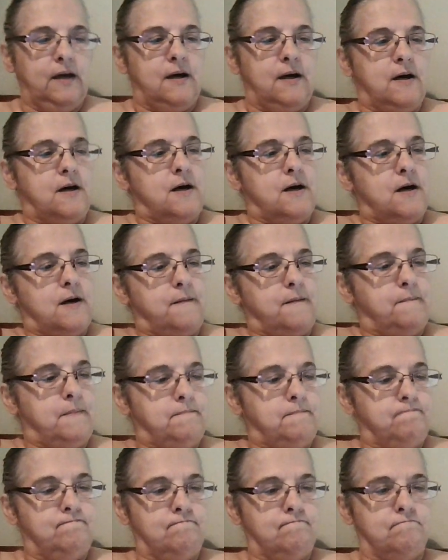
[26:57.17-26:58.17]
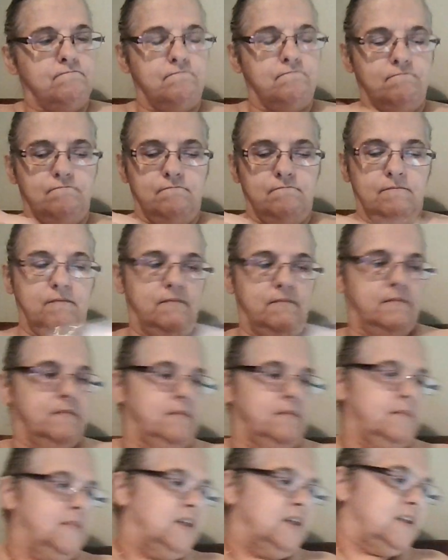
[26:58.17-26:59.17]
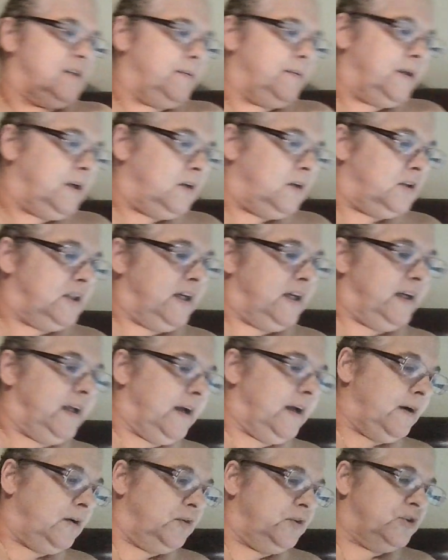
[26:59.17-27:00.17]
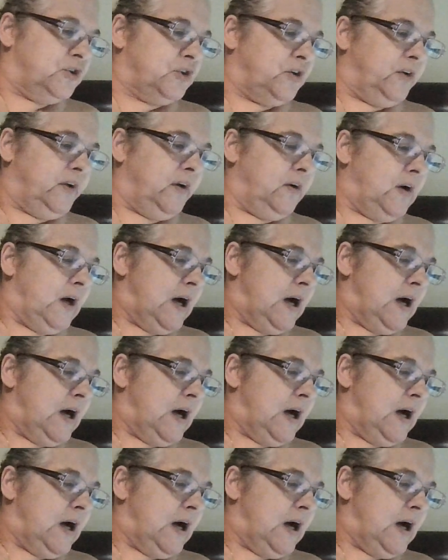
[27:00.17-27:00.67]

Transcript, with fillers: um, this one I'll take you out and show you.